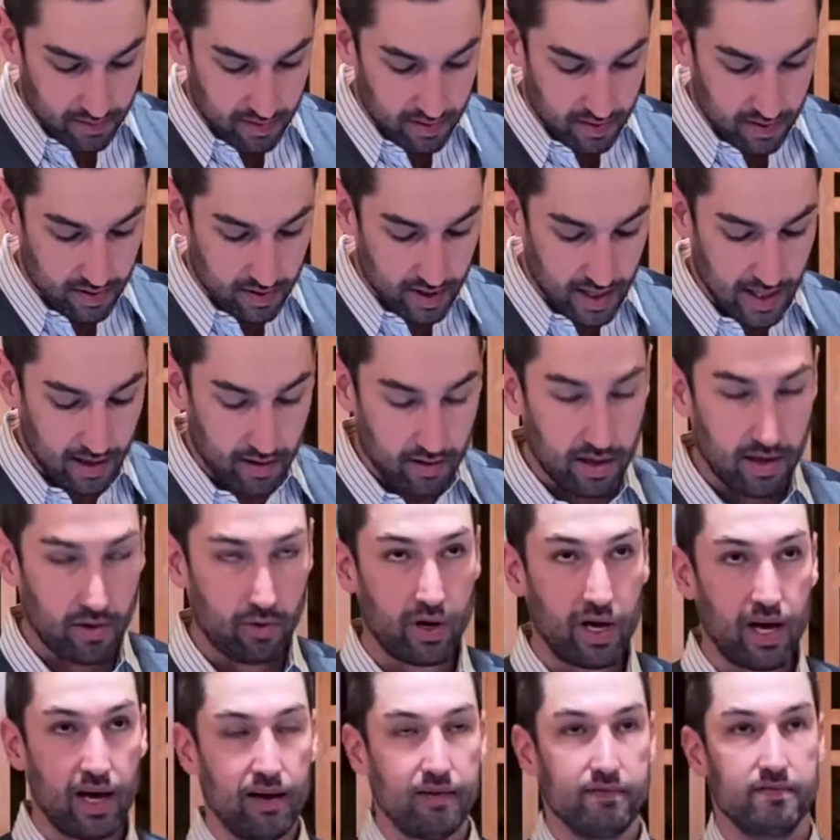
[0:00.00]
Now we
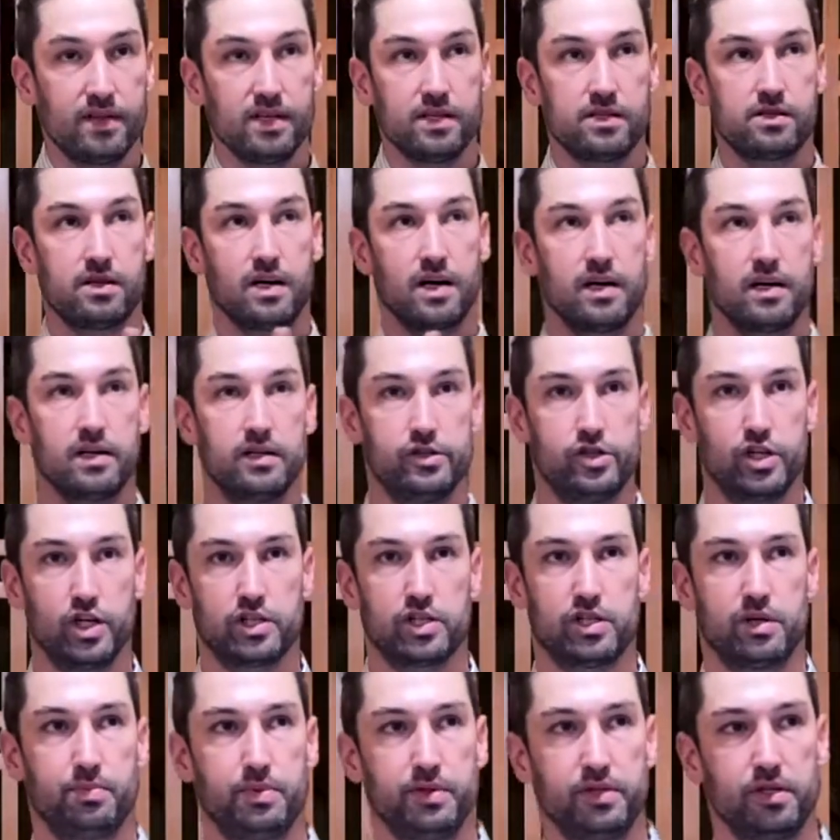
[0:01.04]
have this kind of
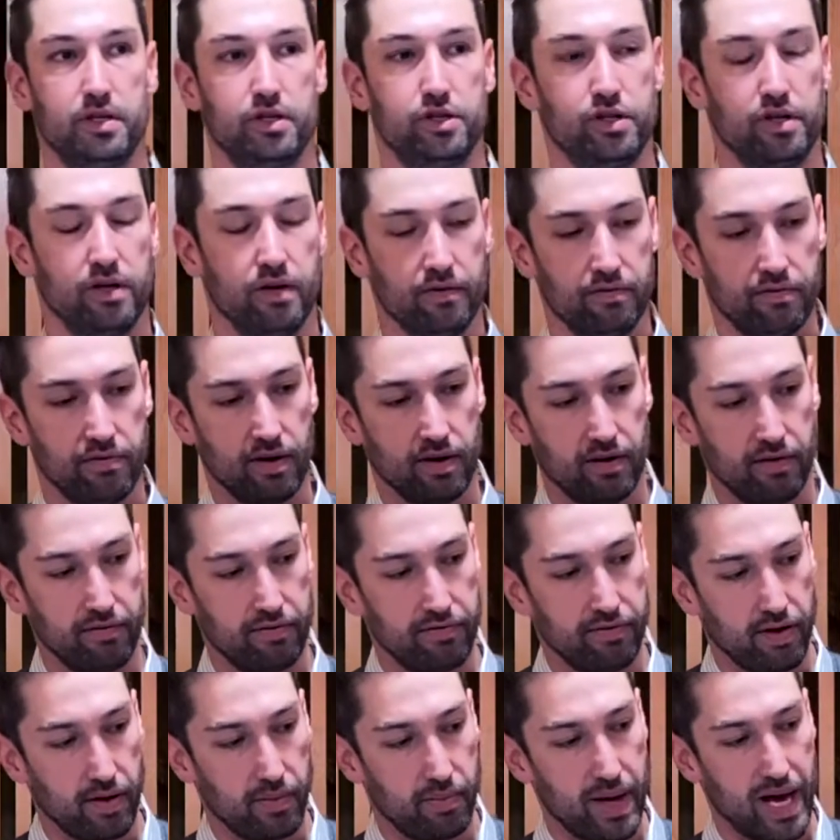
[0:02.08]
juxtaposition of
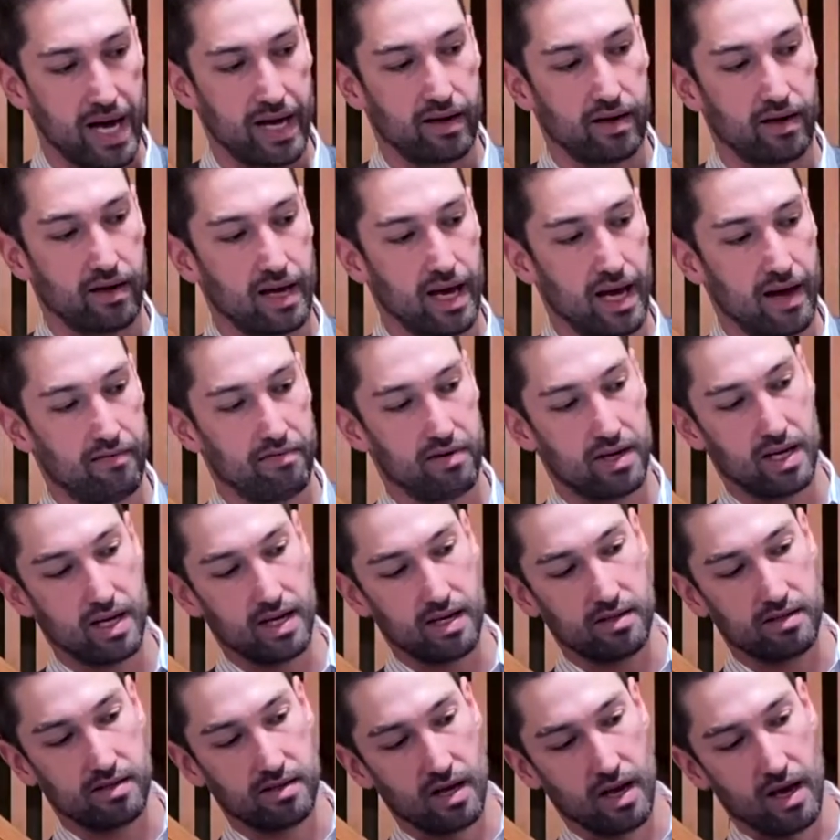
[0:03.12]
Habakkuk having
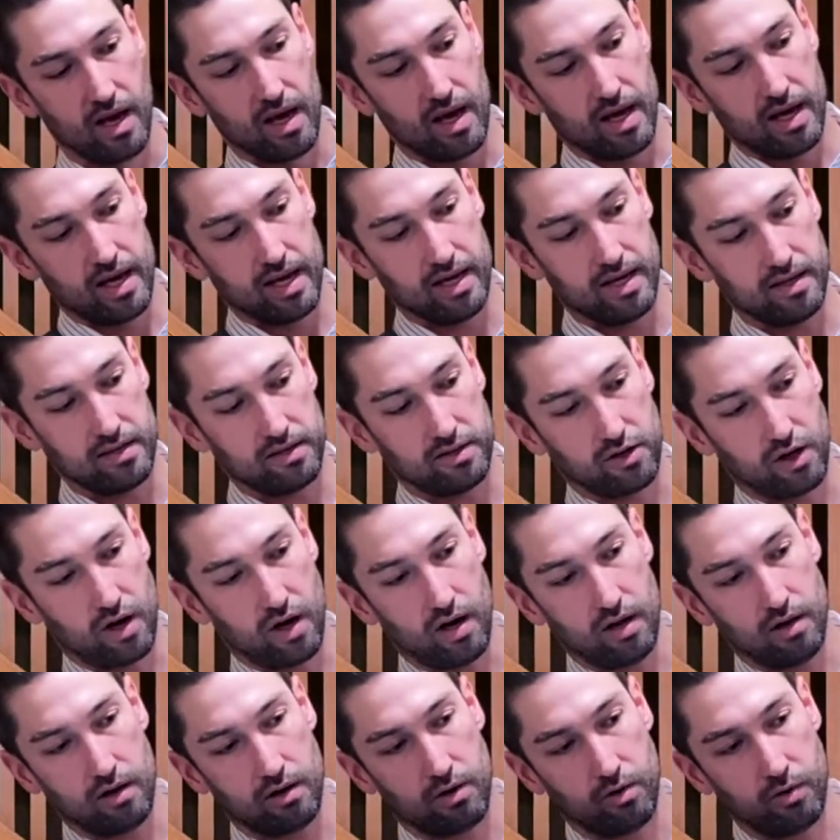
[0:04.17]
his
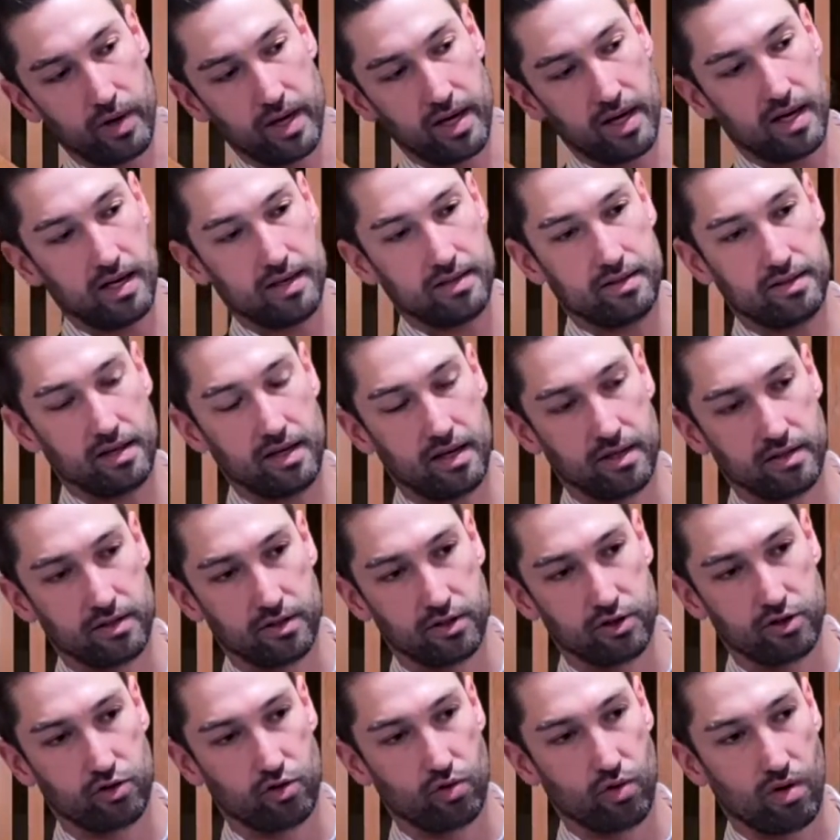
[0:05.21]
colloquy, his
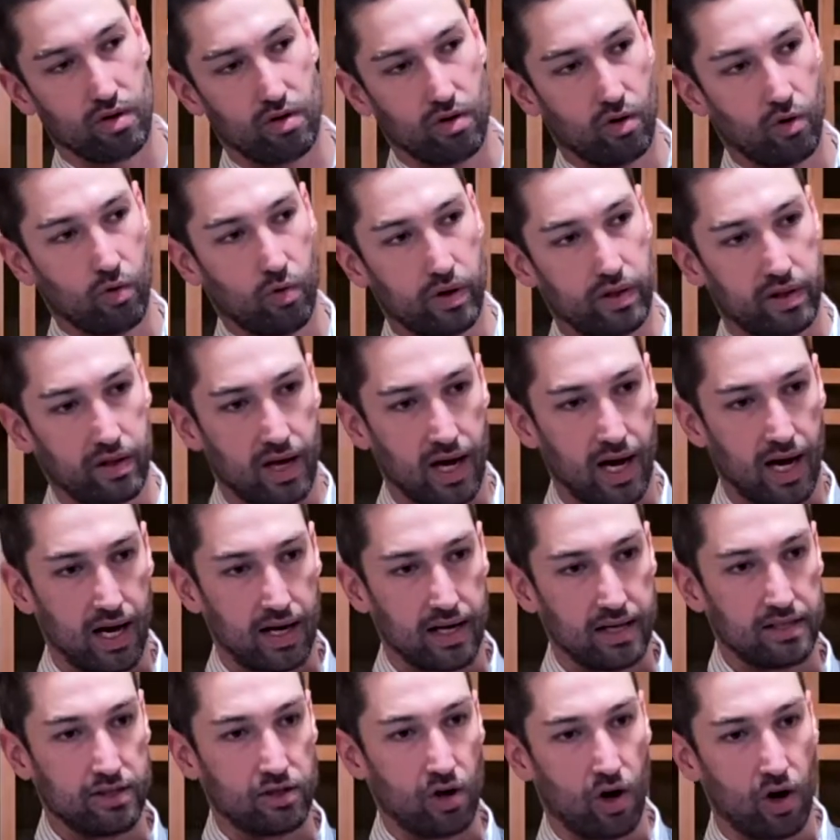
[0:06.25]
struggle with God,
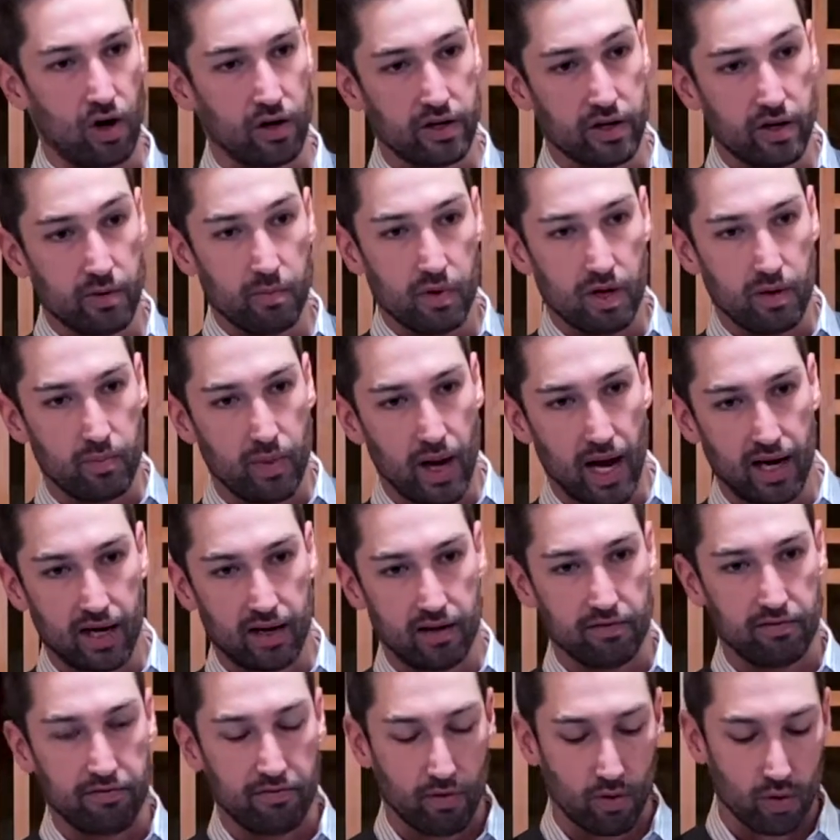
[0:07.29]
his argument back
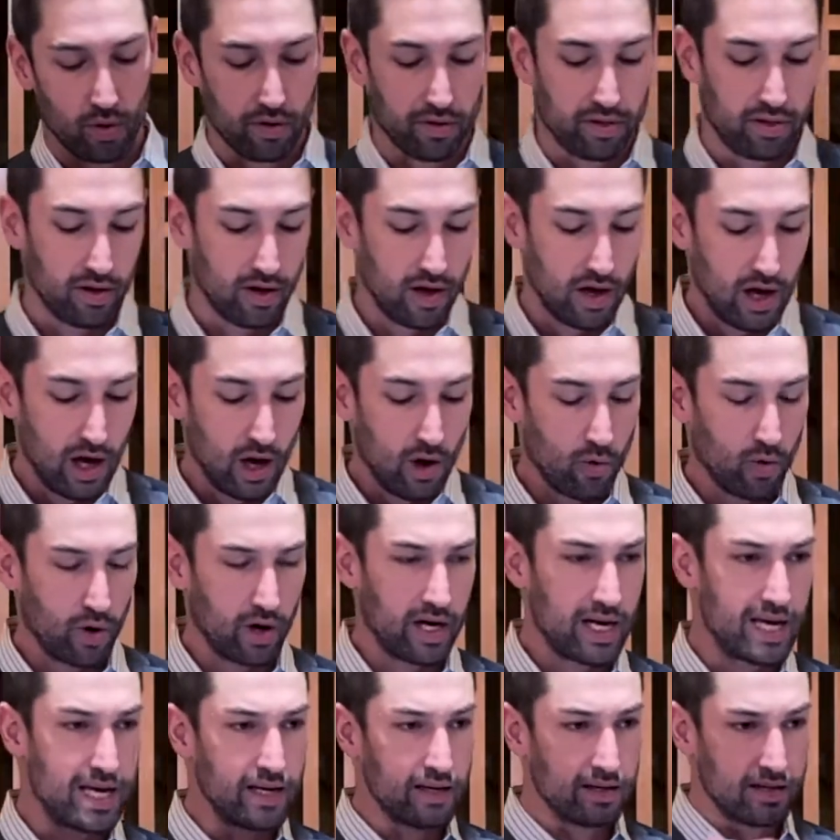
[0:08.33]
and forth, where
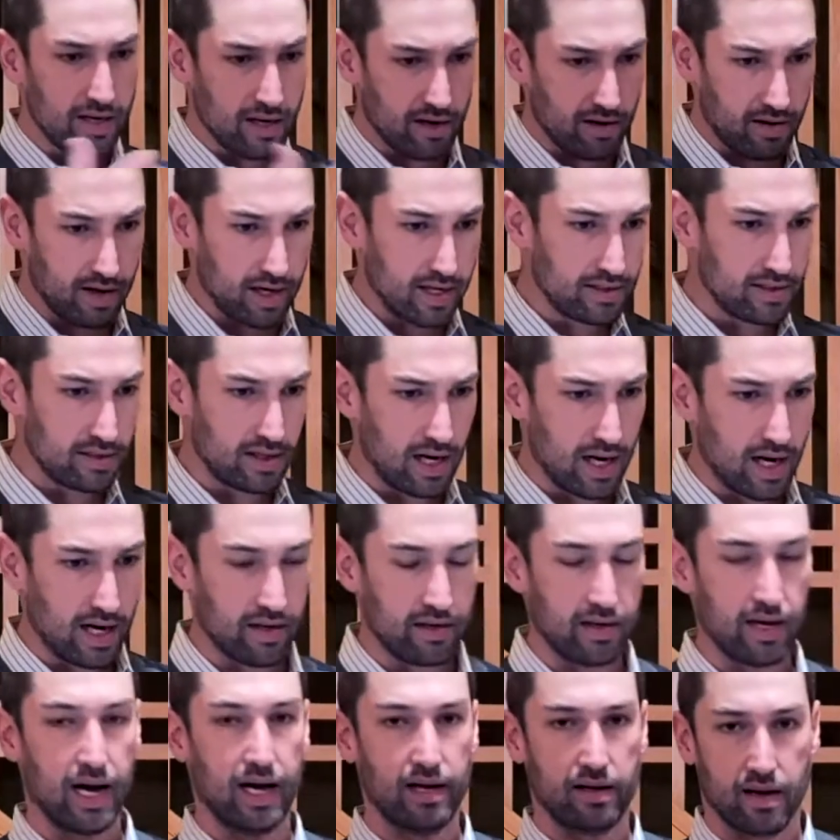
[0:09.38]
he interrogates God
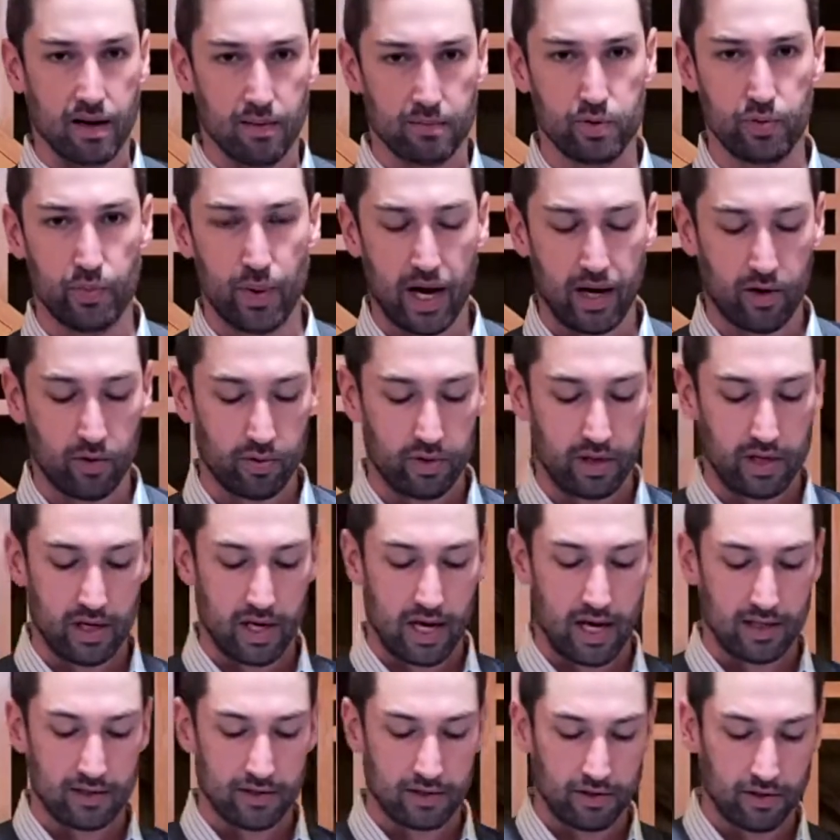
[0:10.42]
and God comes back with an
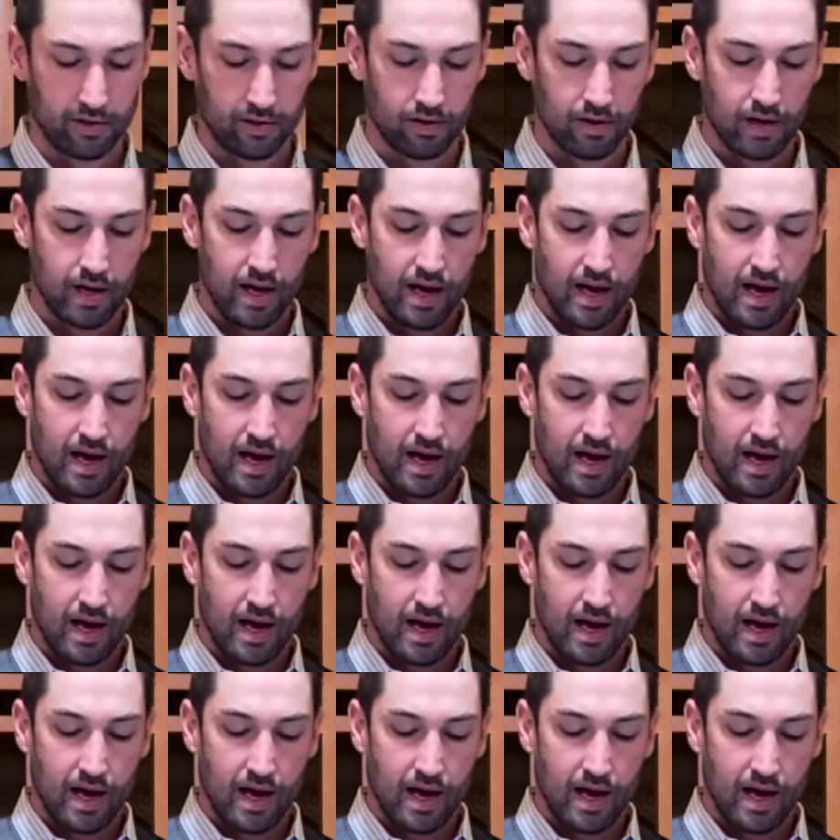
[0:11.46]
answer.